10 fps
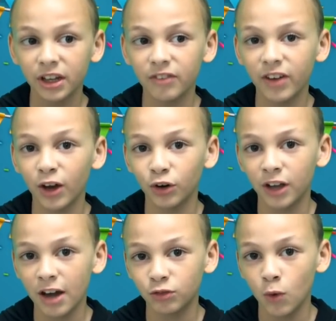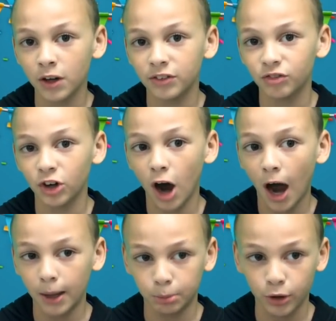and they only have one in the
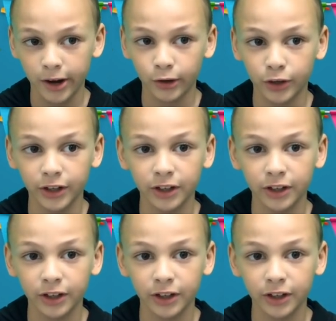library.